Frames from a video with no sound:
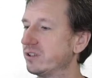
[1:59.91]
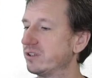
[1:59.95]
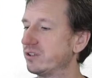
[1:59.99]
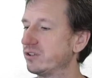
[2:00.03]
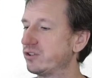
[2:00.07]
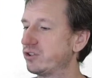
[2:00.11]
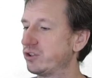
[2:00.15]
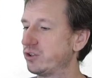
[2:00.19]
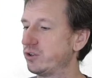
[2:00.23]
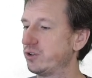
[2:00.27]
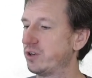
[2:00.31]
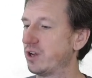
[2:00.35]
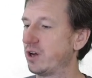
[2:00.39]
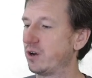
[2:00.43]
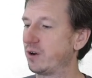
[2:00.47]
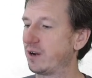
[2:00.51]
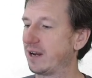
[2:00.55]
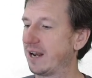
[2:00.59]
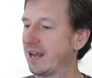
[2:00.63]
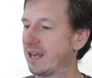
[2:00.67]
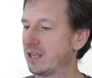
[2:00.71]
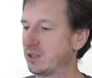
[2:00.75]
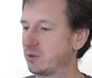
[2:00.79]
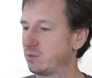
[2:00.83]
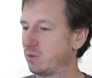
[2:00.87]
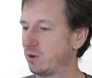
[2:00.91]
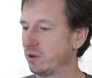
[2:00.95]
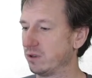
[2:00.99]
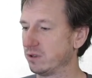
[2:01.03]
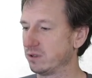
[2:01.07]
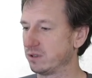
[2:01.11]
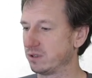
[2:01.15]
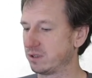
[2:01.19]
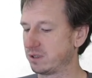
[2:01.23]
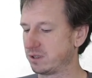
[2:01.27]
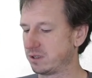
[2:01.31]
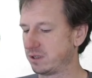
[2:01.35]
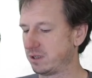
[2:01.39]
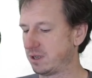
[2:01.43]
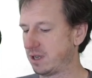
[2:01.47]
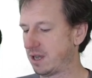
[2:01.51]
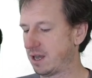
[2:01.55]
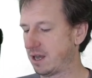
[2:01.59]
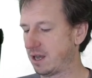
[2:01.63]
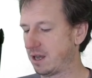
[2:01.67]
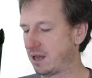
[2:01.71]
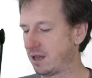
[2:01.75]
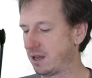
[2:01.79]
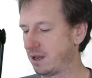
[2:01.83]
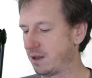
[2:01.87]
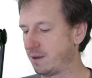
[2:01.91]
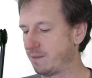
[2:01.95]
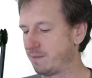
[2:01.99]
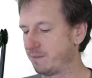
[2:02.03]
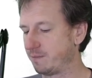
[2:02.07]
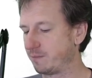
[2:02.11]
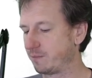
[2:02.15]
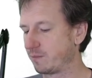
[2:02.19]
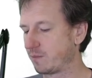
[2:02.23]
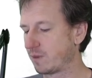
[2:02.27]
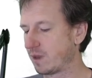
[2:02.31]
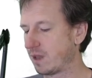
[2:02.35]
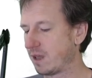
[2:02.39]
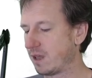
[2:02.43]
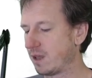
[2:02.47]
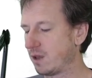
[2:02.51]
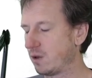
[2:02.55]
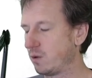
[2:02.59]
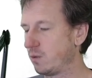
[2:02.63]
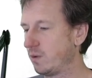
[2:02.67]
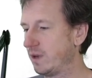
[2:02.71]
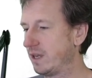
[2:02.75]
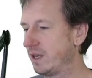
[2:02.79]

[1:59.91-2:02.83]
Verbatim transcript: pseudo class ones? Um, we